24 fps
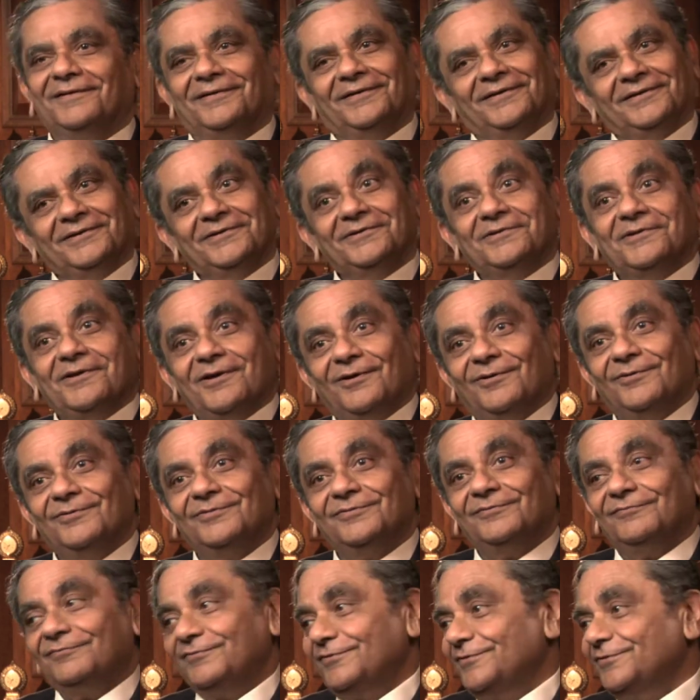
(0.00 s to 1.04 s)

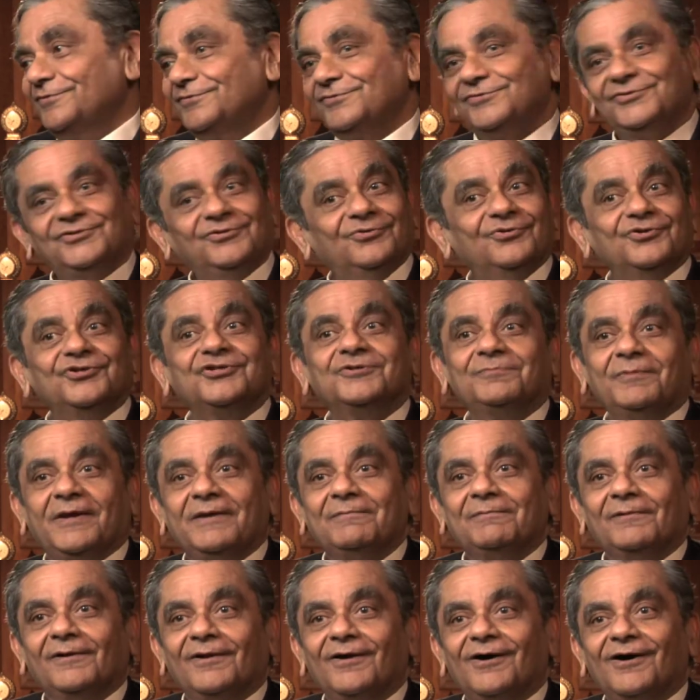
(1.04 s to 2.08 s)
what the Jewish
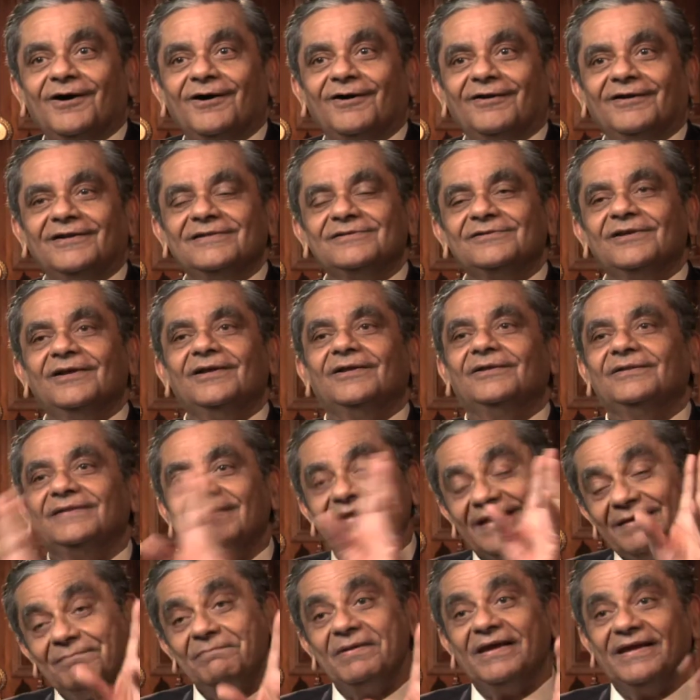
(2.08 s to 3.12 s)
people are,
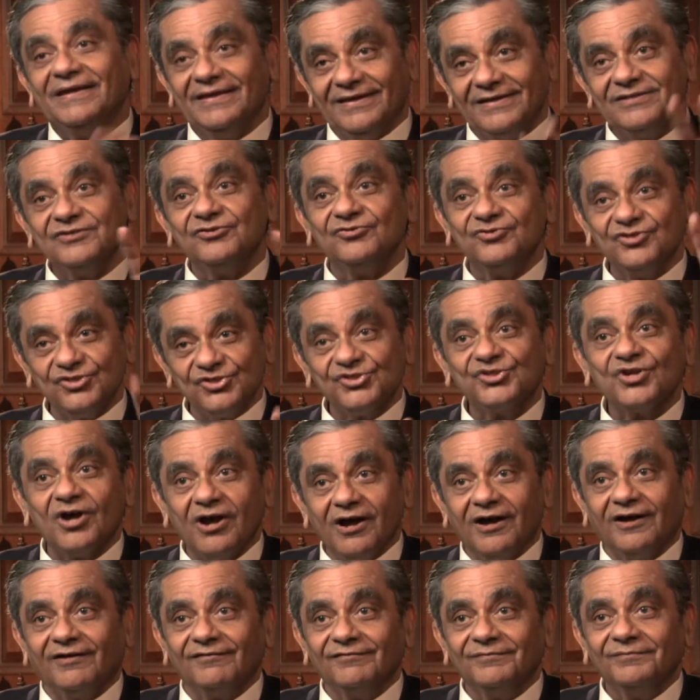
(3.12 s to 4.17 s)
they begin to
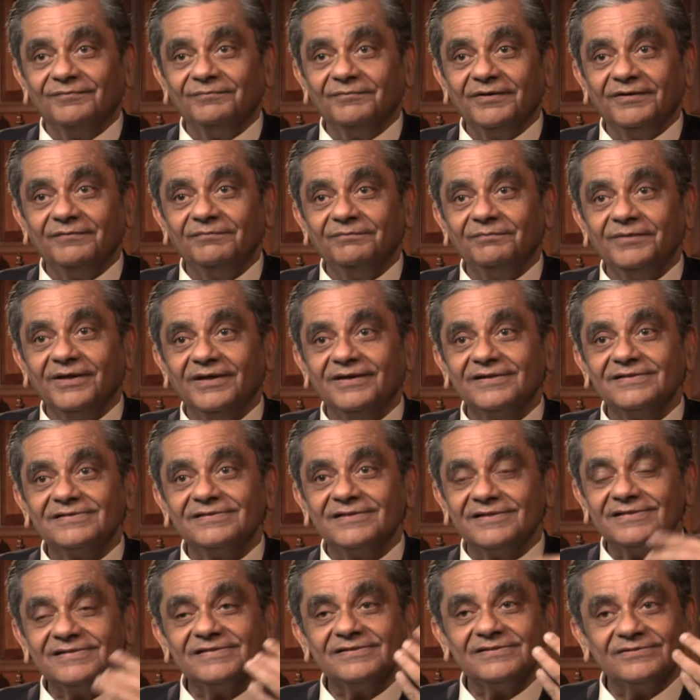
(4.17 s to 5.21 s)
dissolve, because
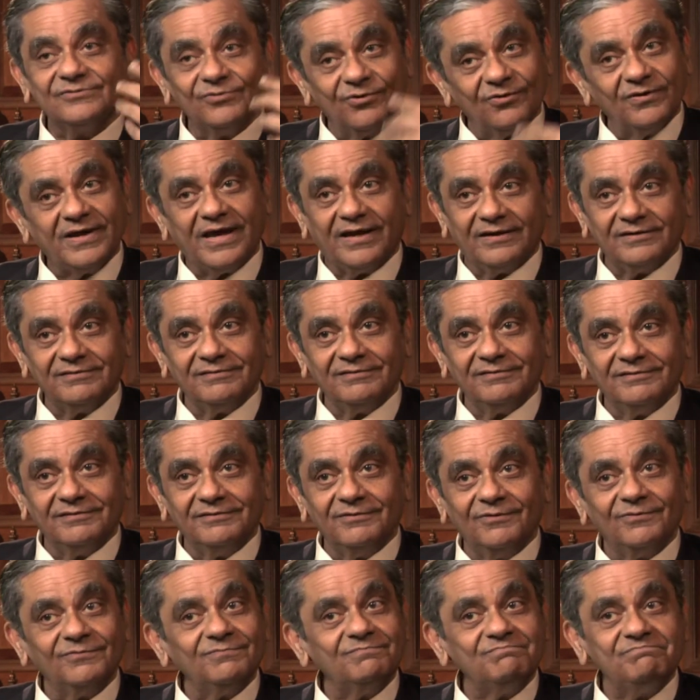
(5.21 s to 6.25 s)
there's
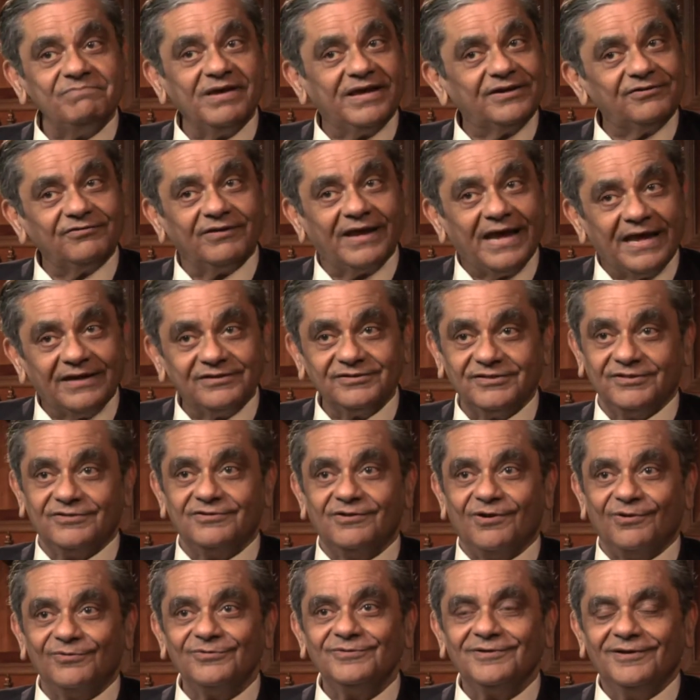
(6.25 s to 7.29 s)
no better
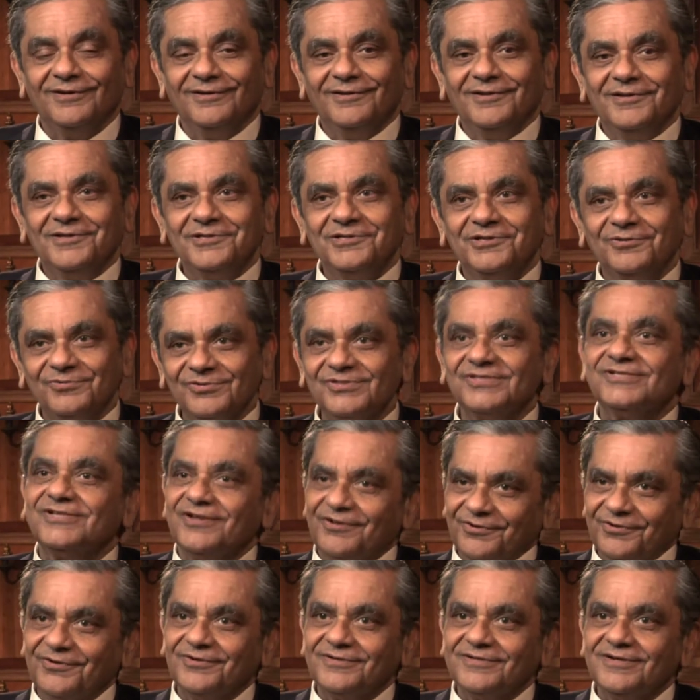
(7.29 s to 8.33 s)
antidote to
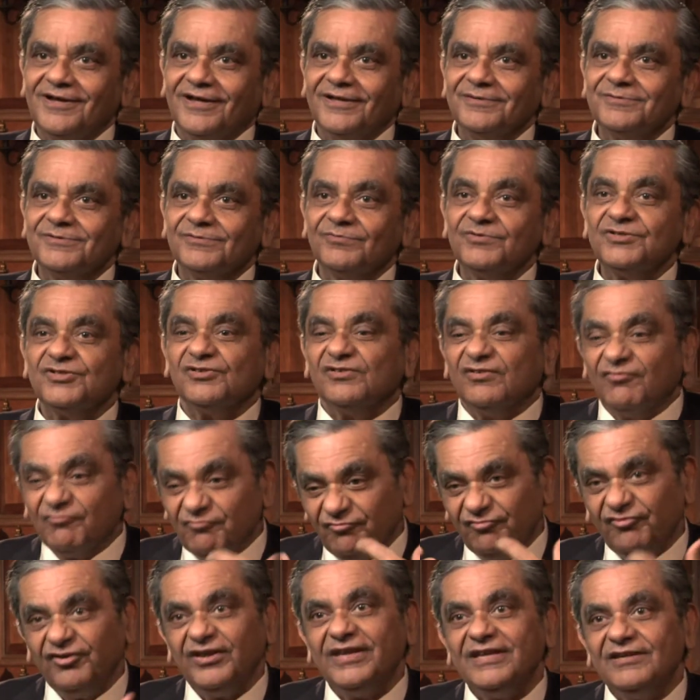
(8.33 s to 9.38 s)
stereotypes, which
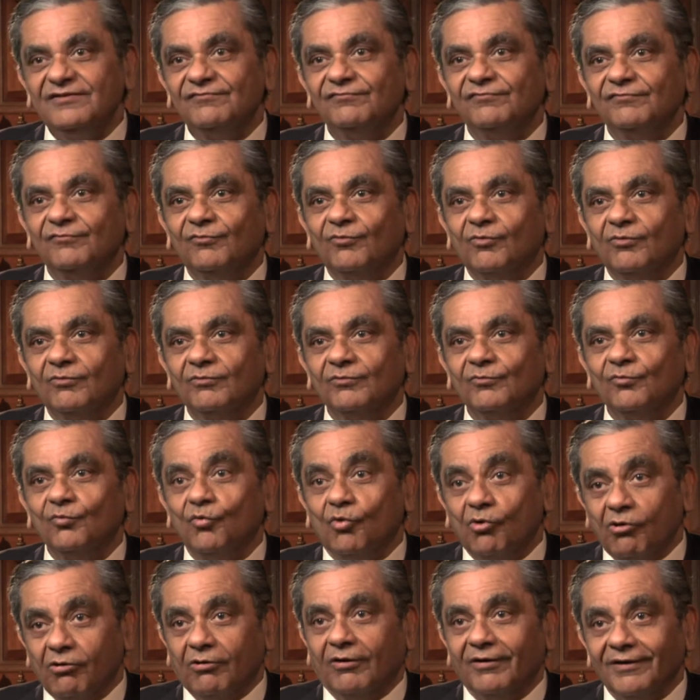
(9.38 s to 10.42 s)
feed
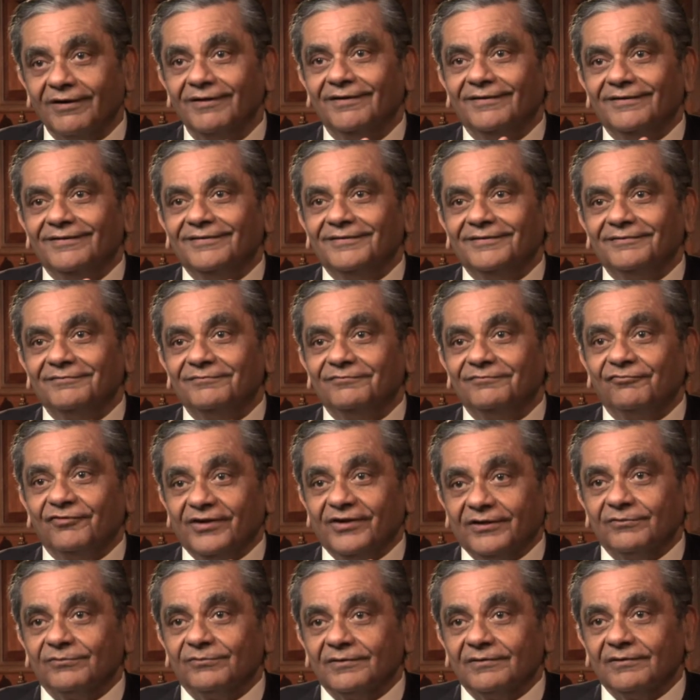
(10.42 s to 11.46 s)
war
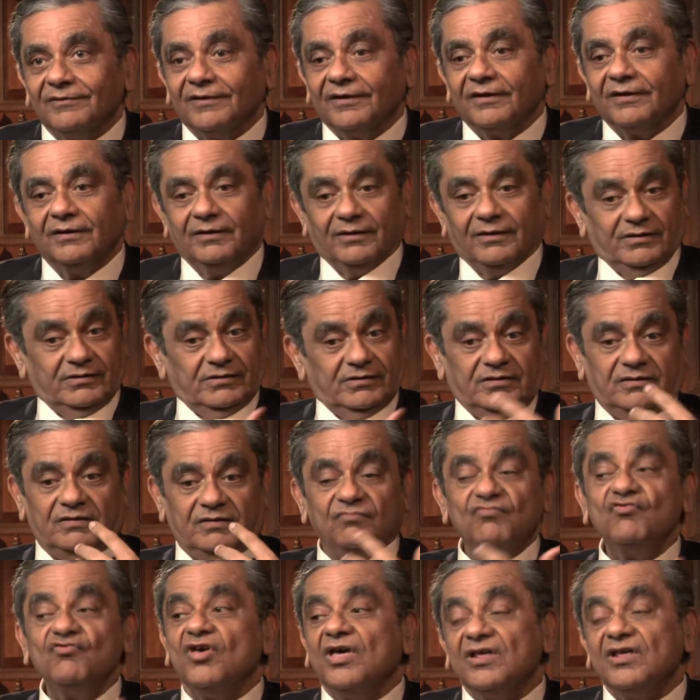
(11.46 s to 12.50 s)
frequently,
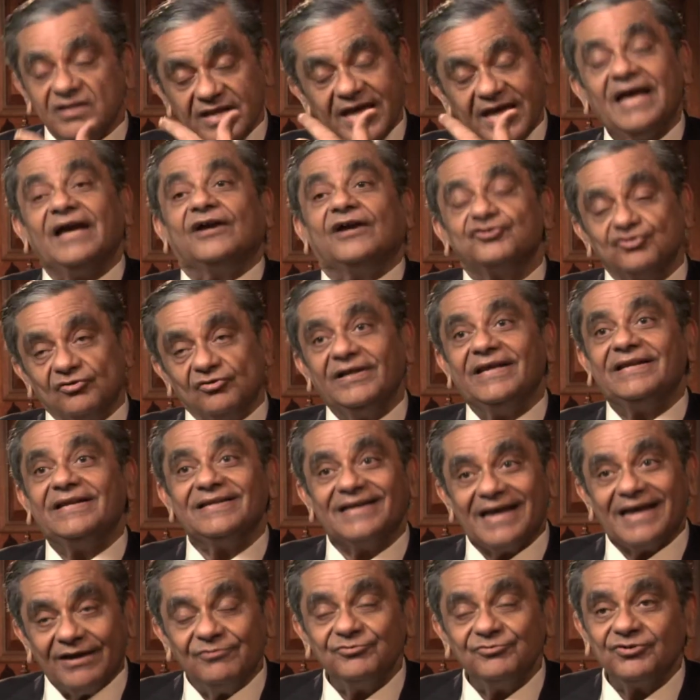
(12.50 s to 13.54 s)
than actually
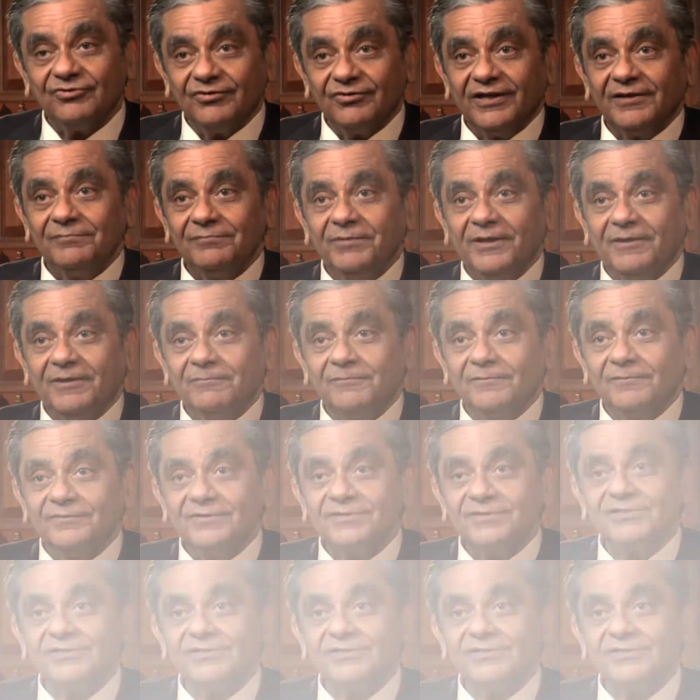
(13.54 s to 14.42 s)
encountering people.